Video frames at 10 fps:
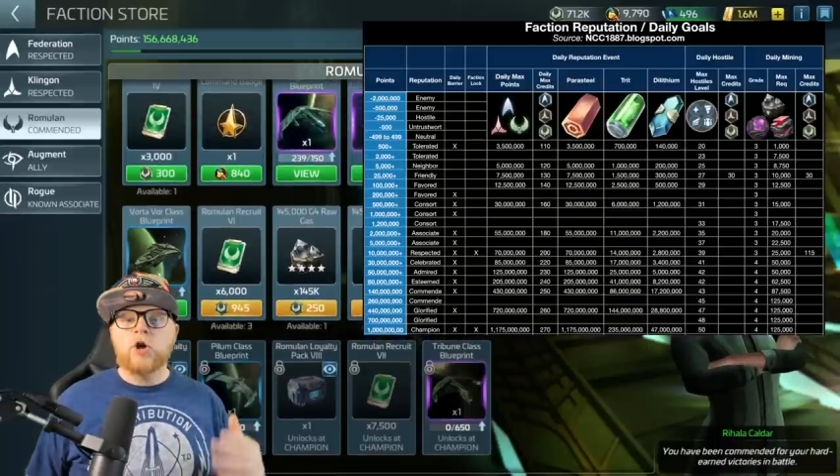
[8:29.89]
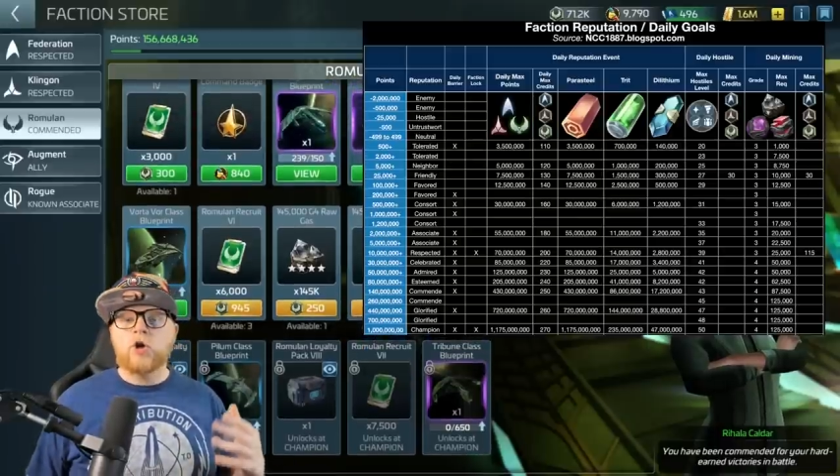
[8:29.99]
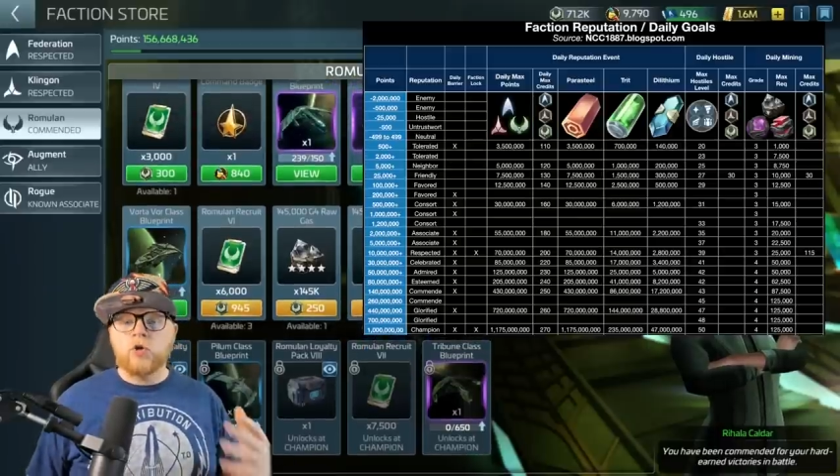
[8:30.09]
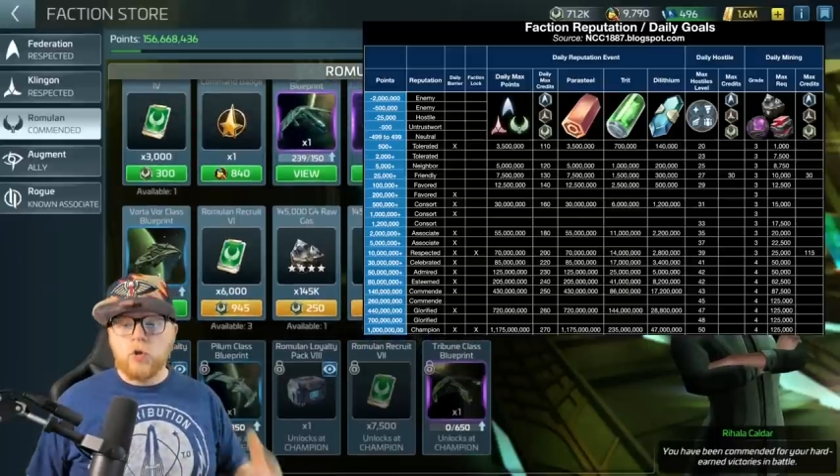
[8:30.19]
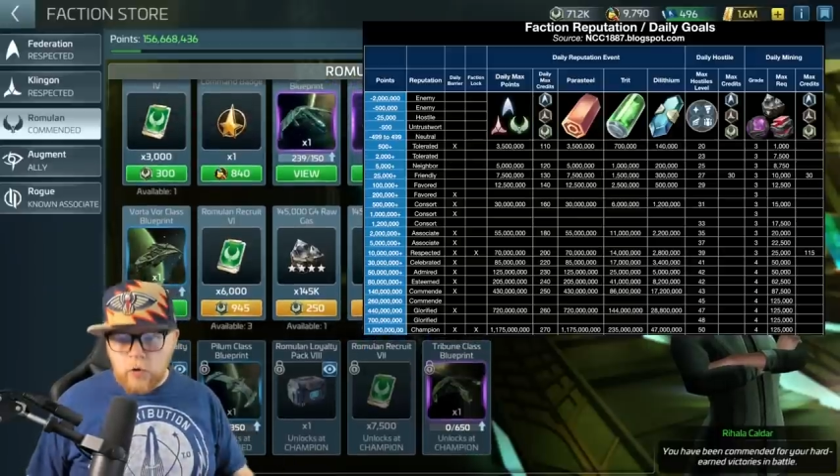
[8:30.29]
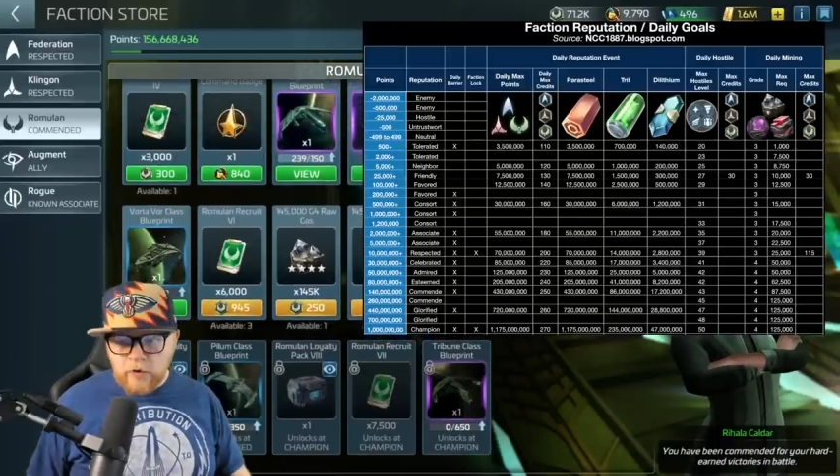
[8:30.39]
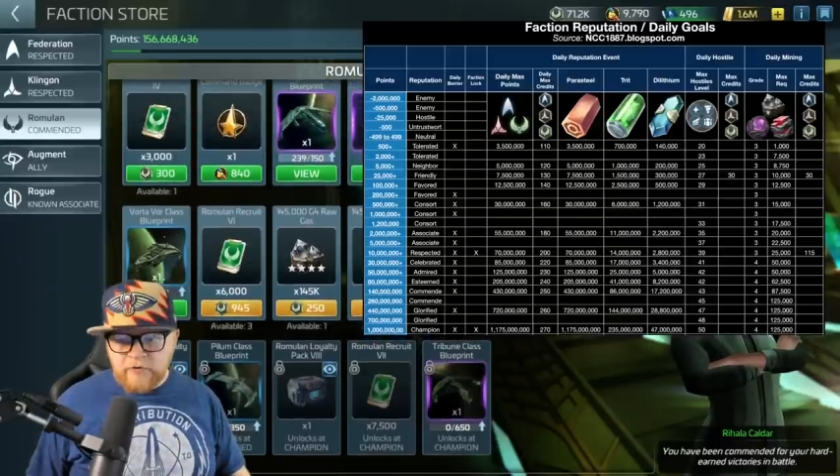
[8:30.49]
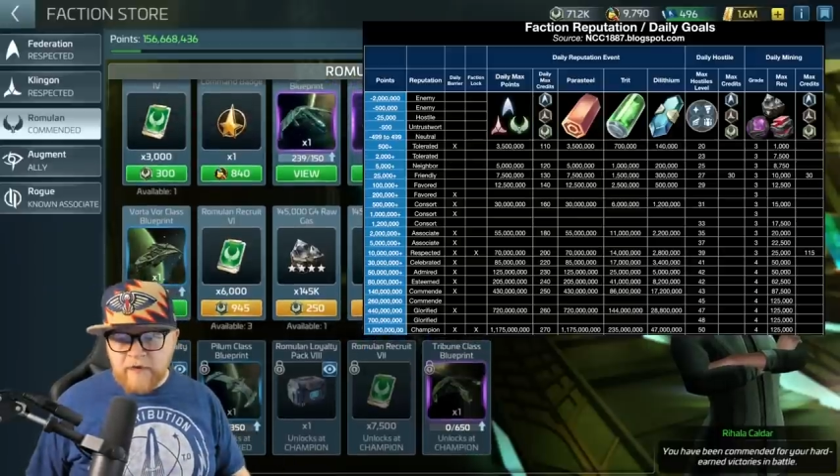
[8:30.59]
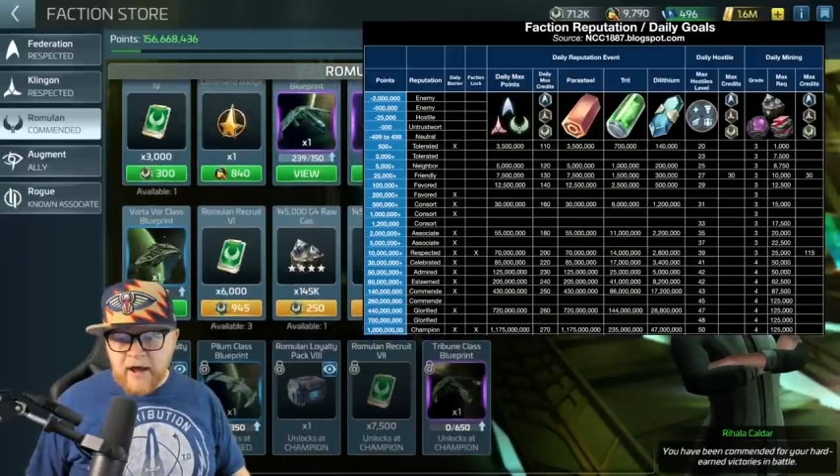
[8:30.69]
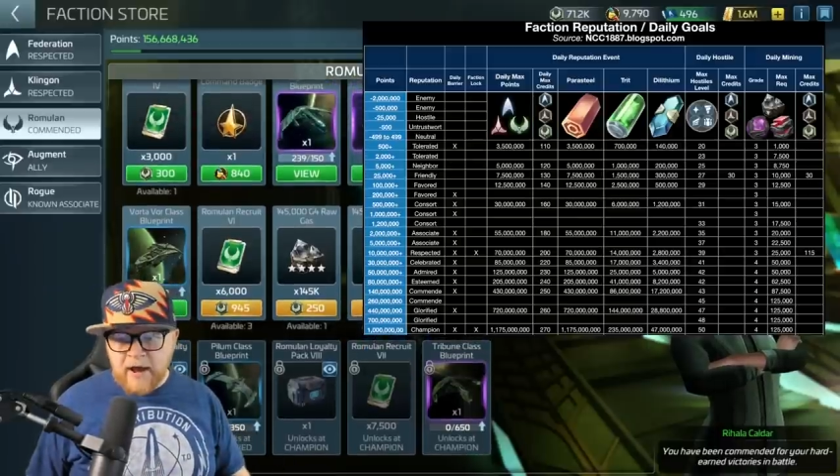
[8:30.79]

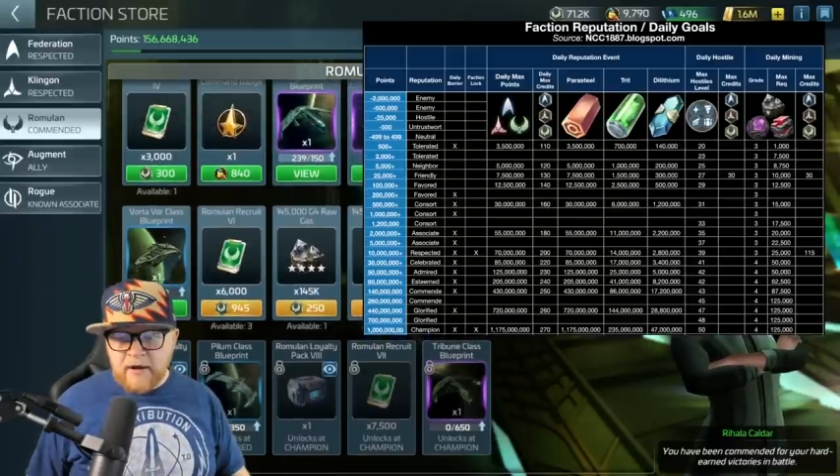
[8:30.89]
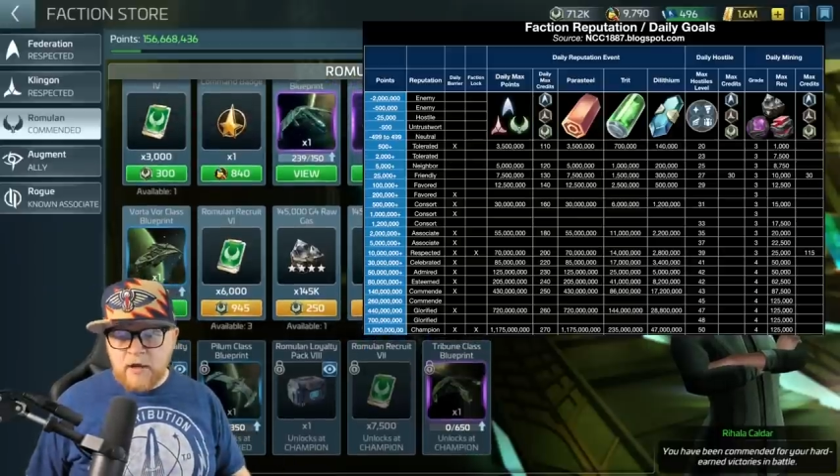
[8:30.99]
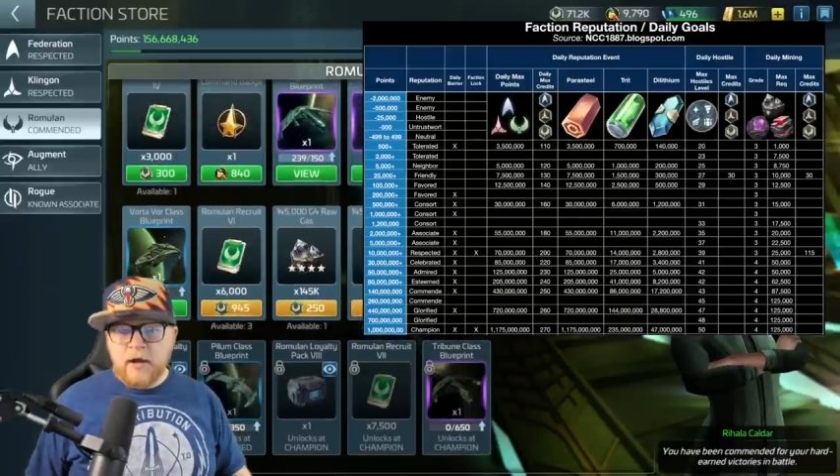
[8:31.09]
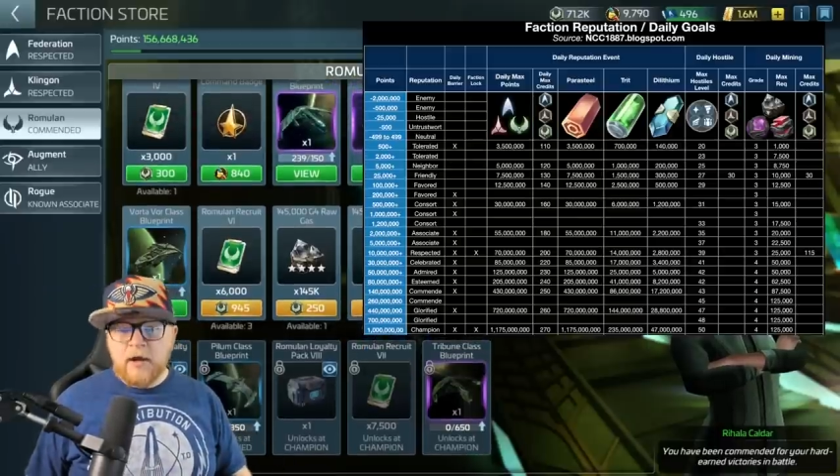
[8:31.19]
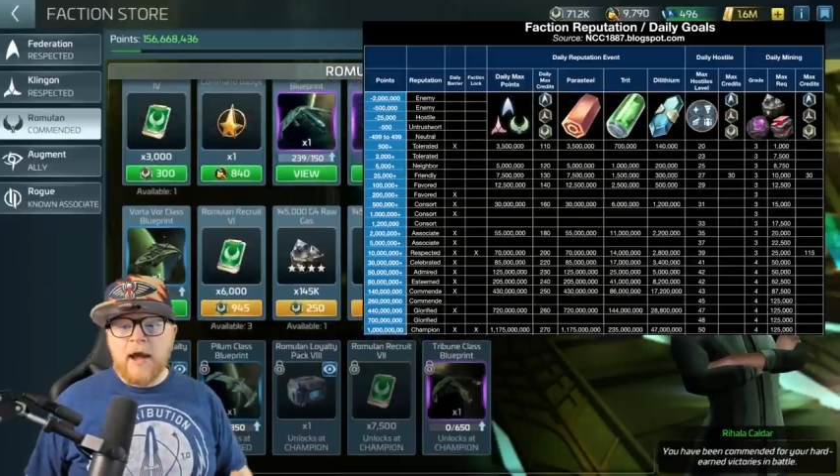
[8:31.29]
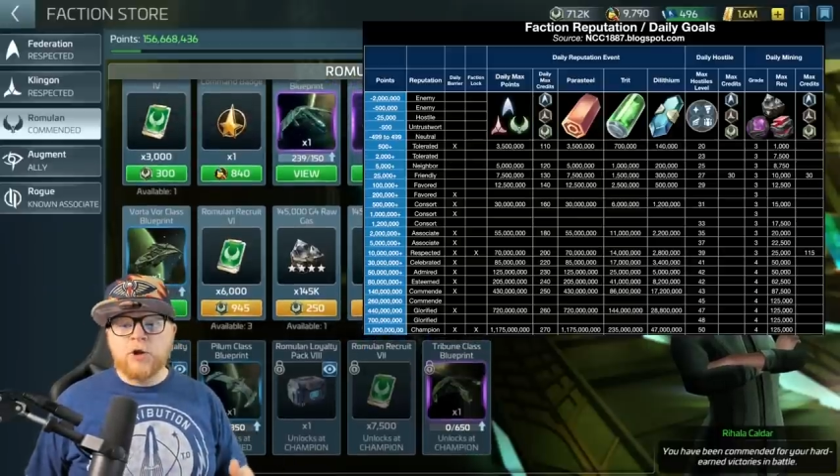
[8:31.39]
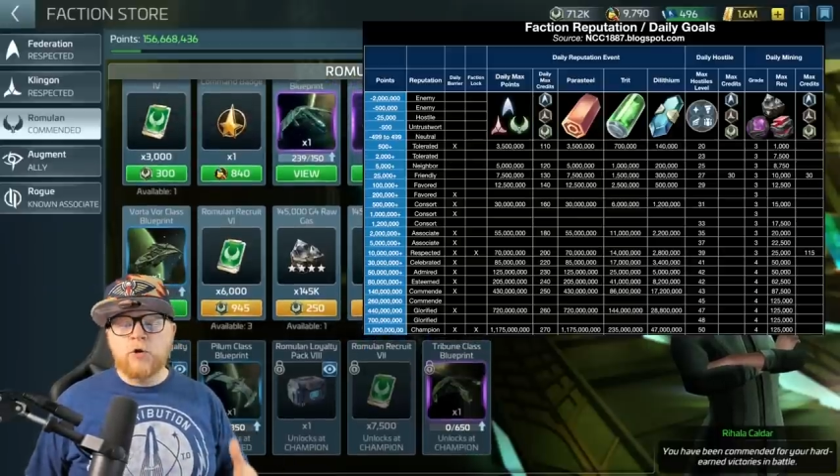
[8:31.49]
glorified and you're